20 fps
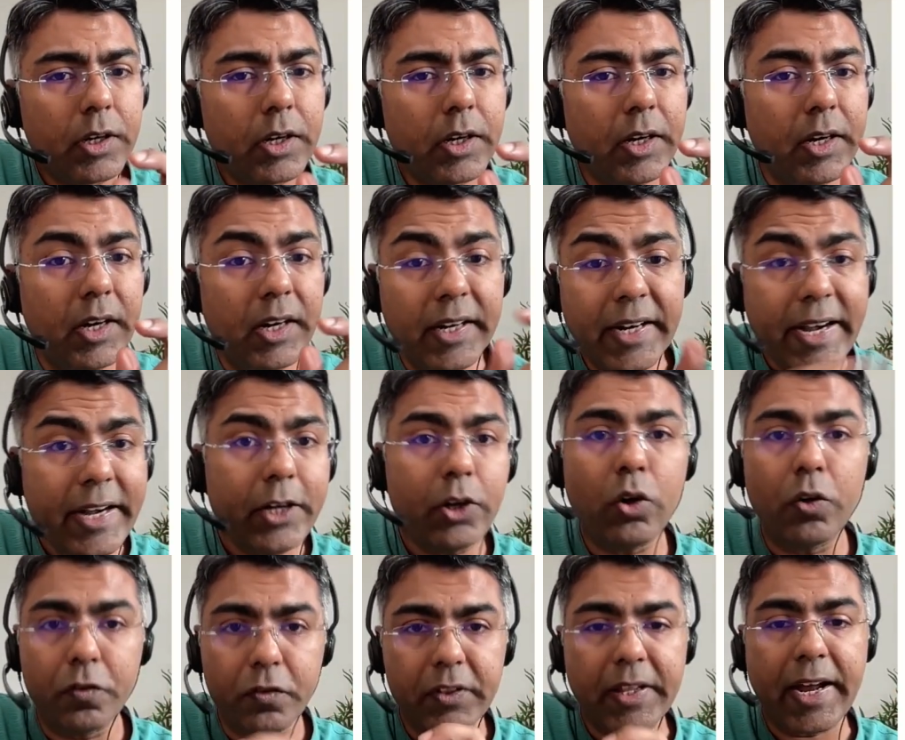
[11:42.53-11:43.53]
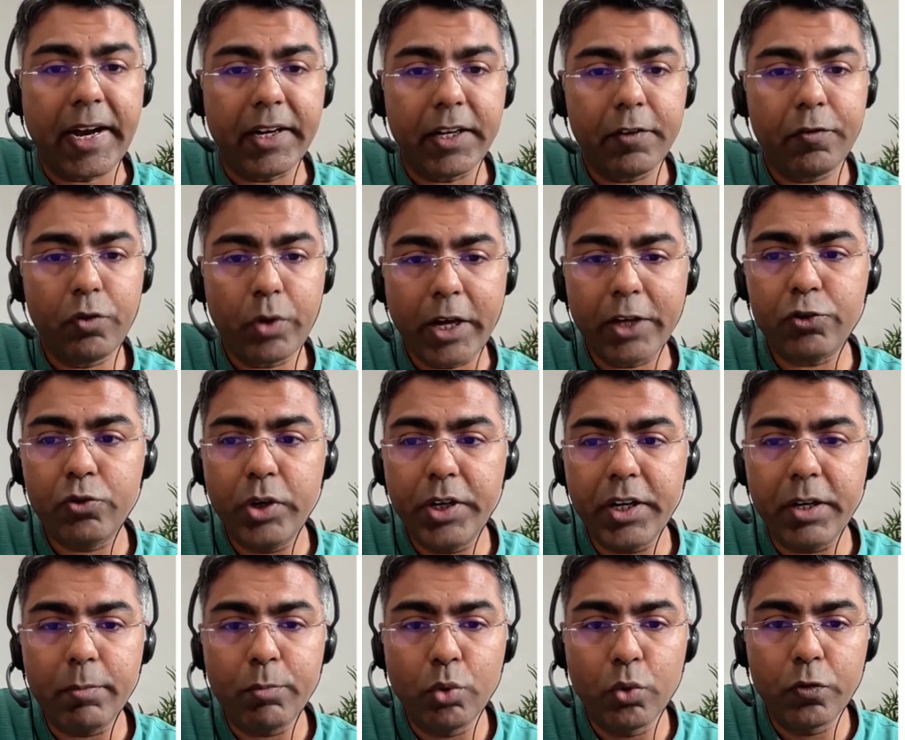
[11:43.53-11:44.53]
net of that, if you actually
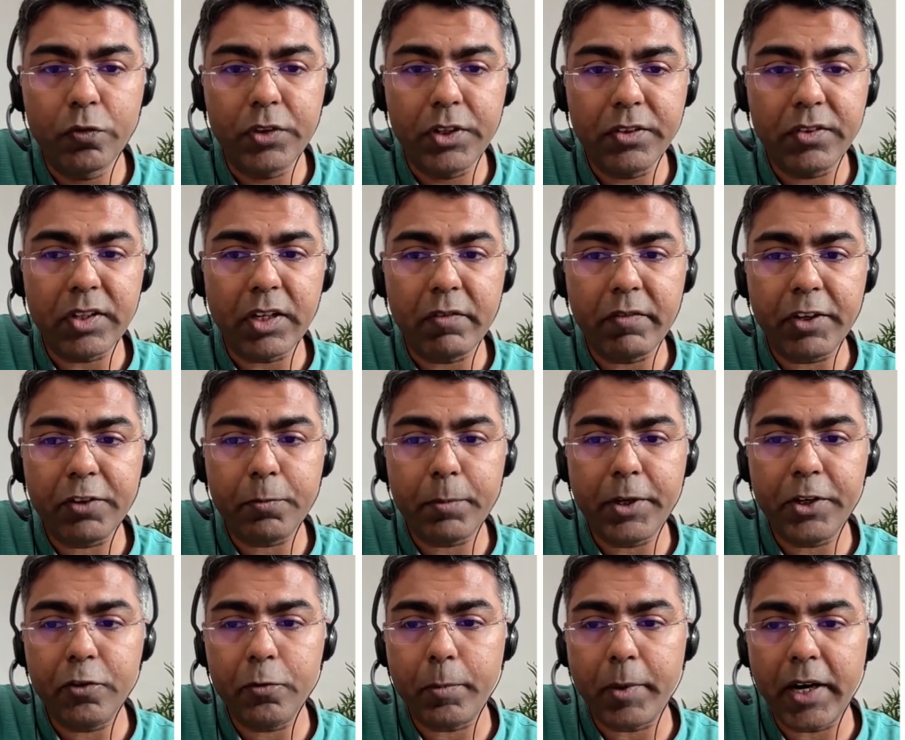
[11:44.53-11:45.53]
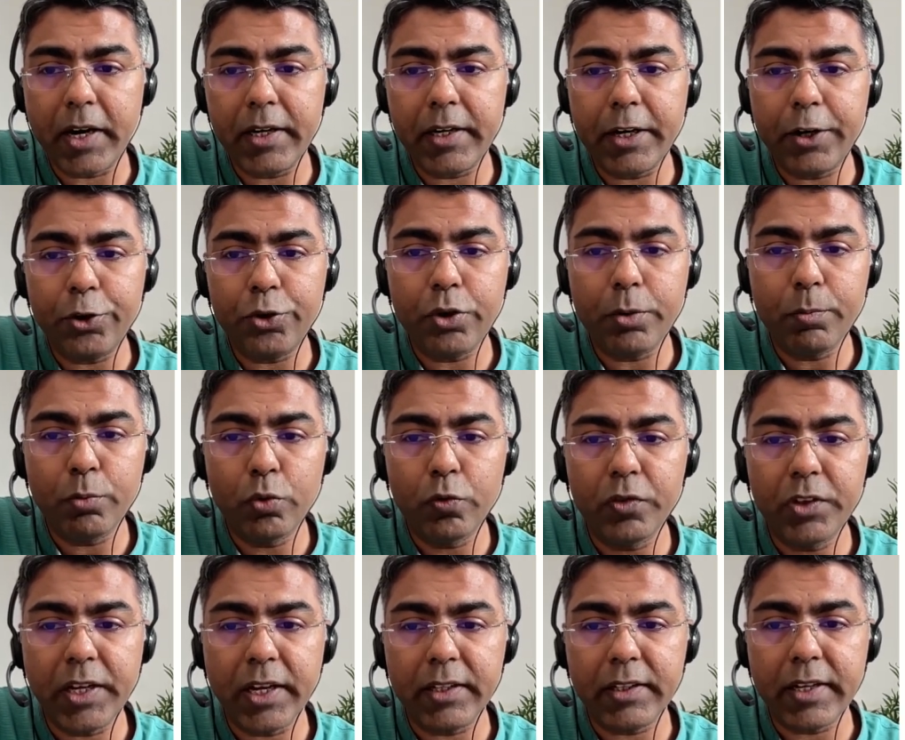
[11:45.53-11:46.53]
remove this investments part and you remove
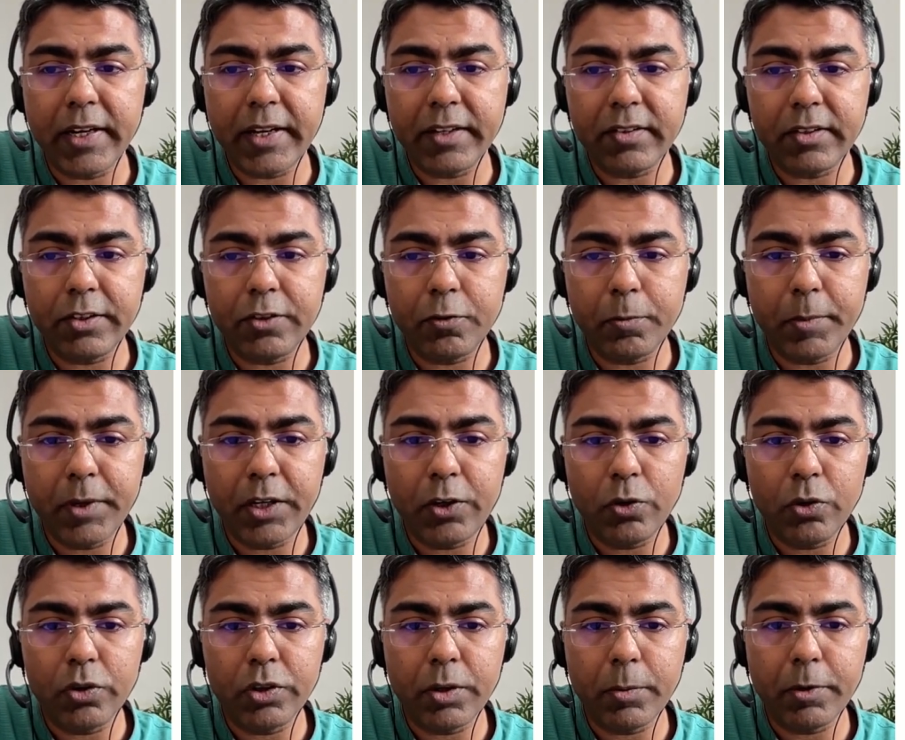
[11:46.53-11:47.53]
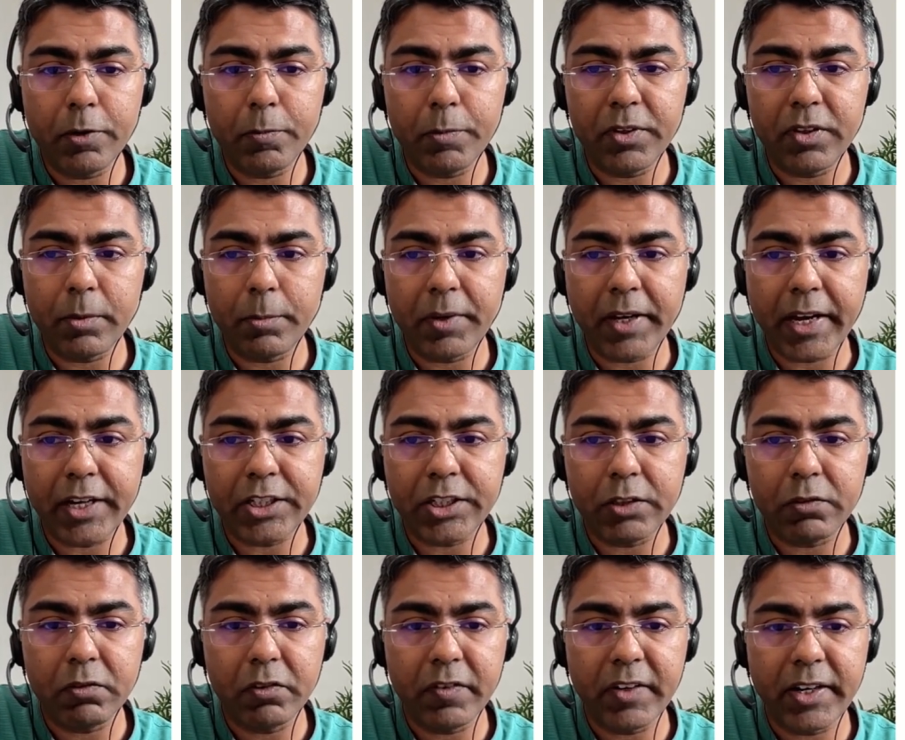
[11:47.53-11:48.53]
the other assets, there must be some cash
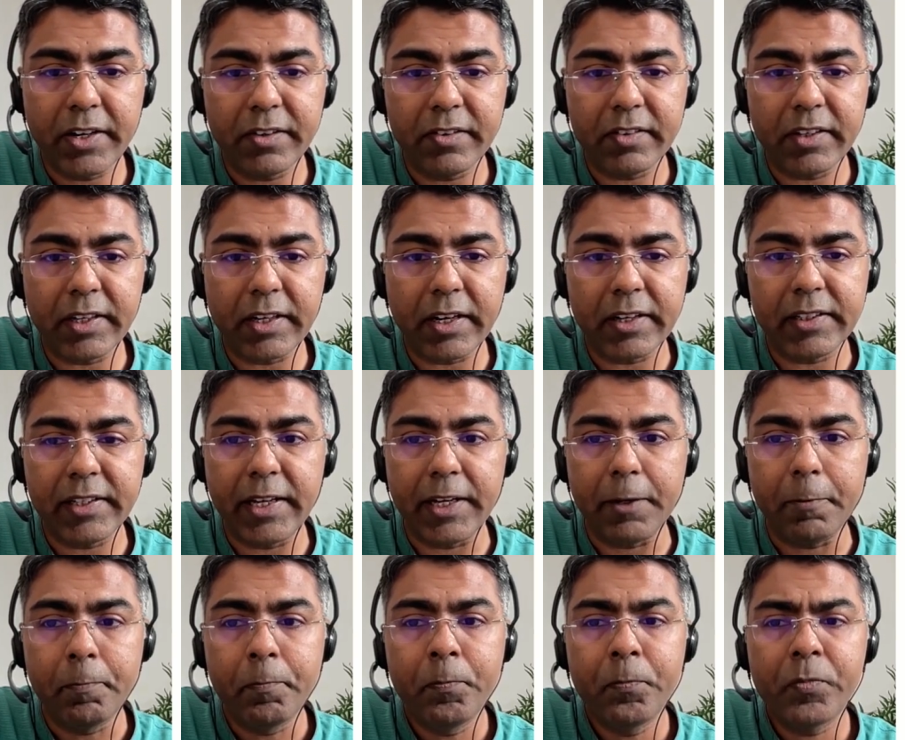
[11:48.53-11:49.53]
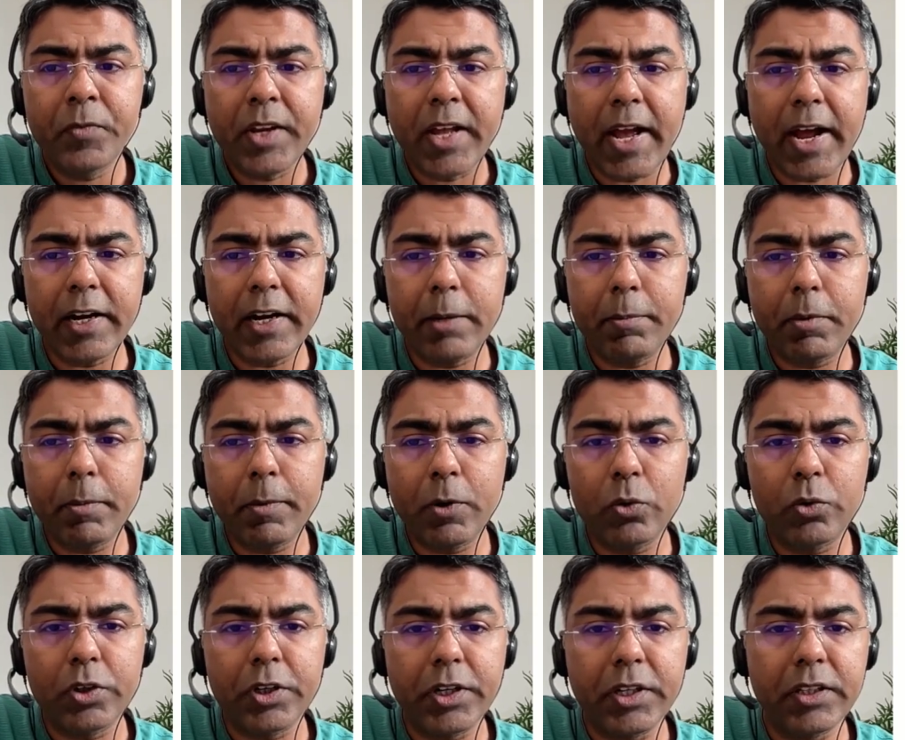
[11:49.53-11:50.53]
equivalents that are there, add up
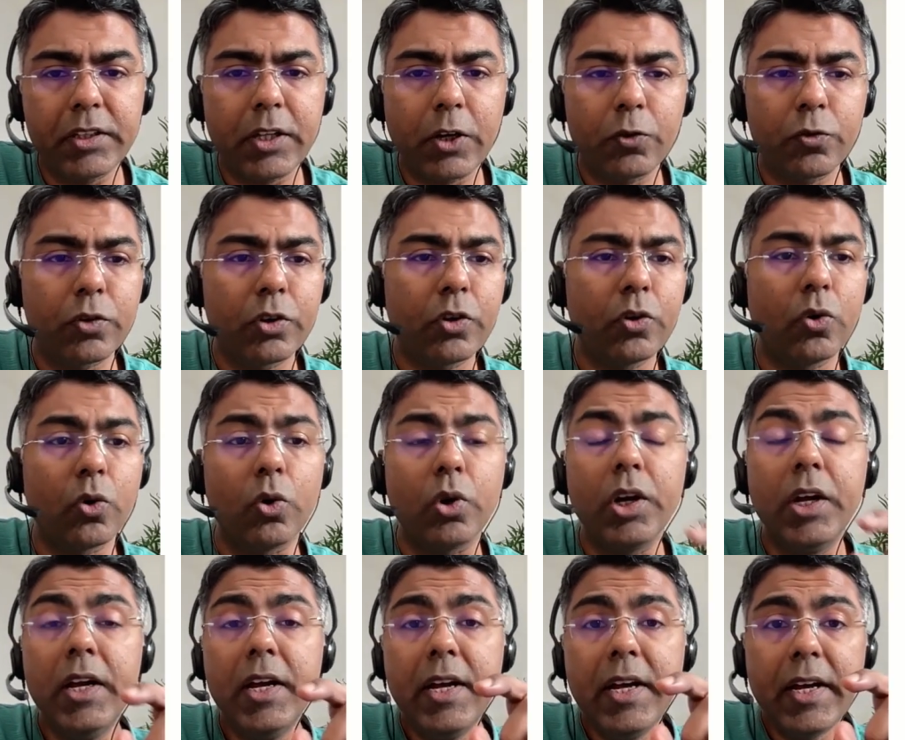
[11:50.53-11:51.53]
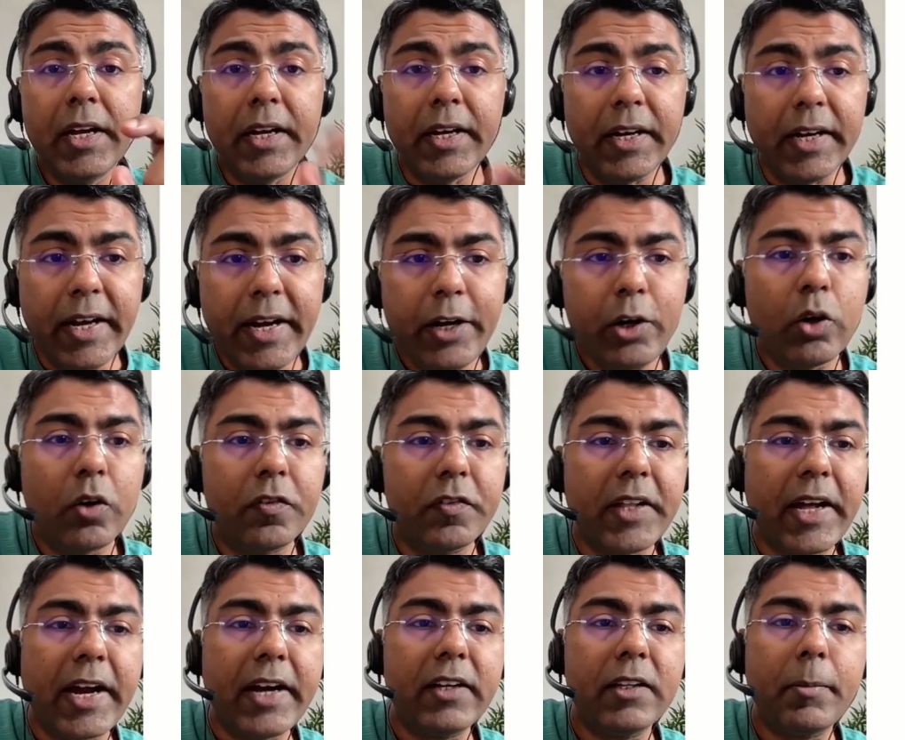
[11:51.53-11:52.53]
about 13,000 crore. Net of
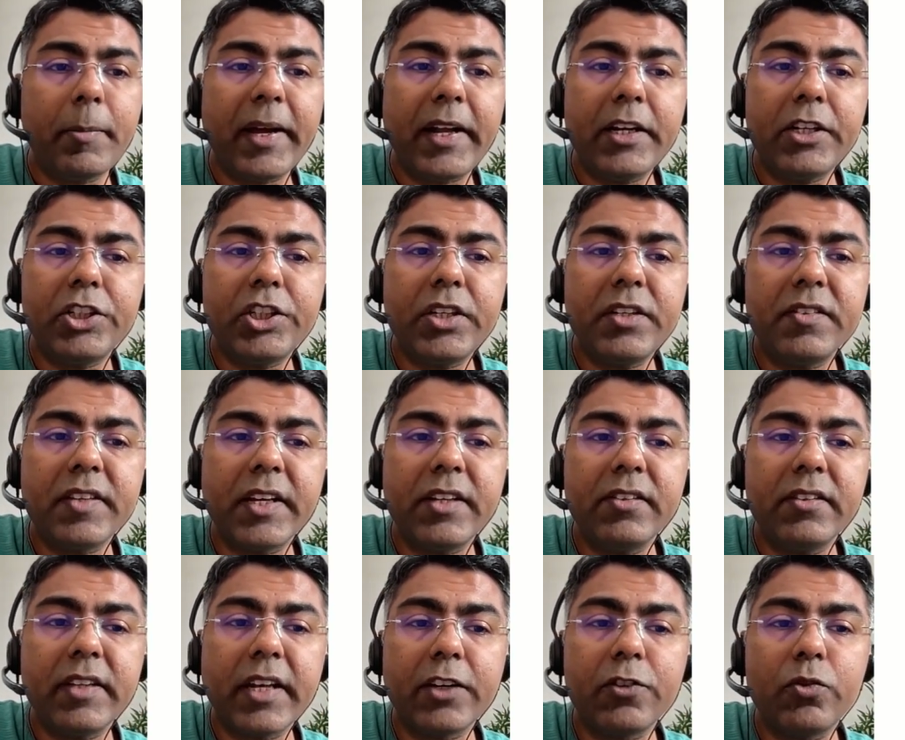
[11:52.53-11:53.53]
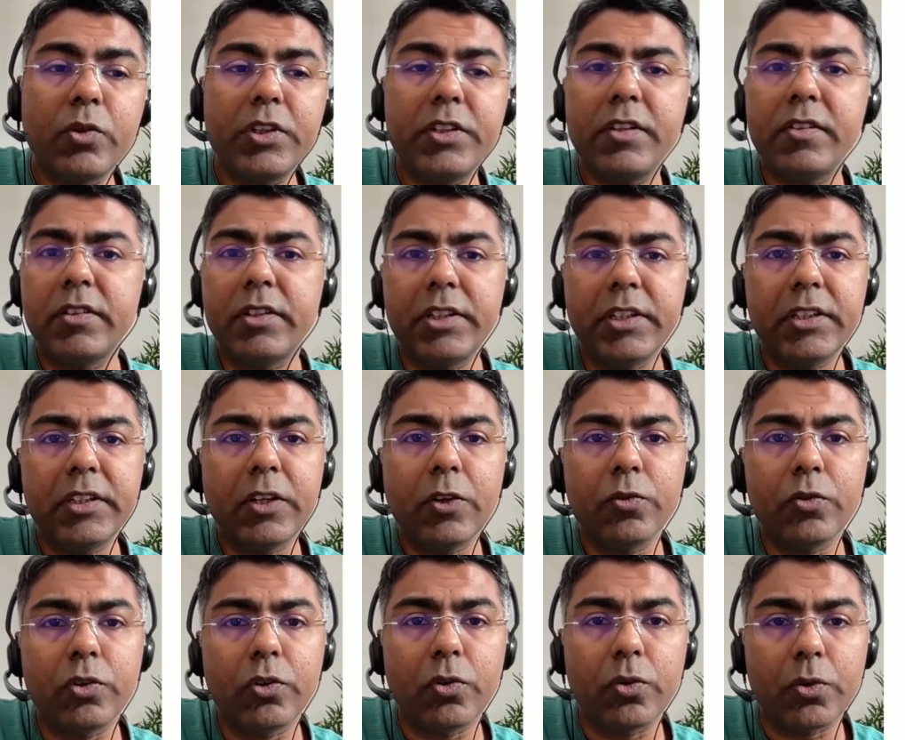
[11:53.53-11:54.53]
that, the balance sheet size is actually just
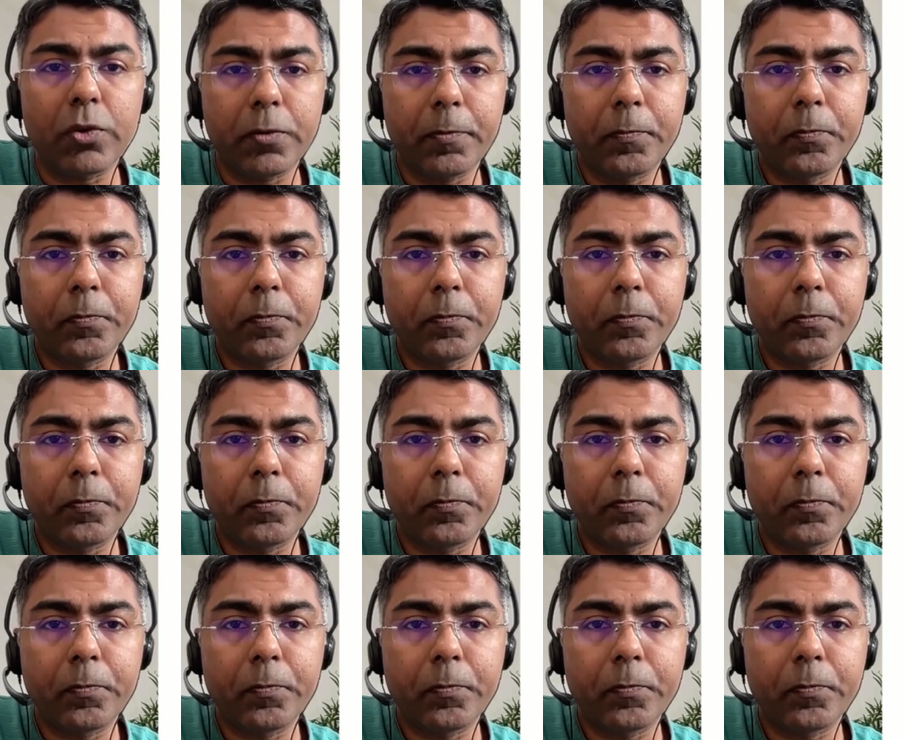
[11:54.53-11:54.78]
13,000 crore.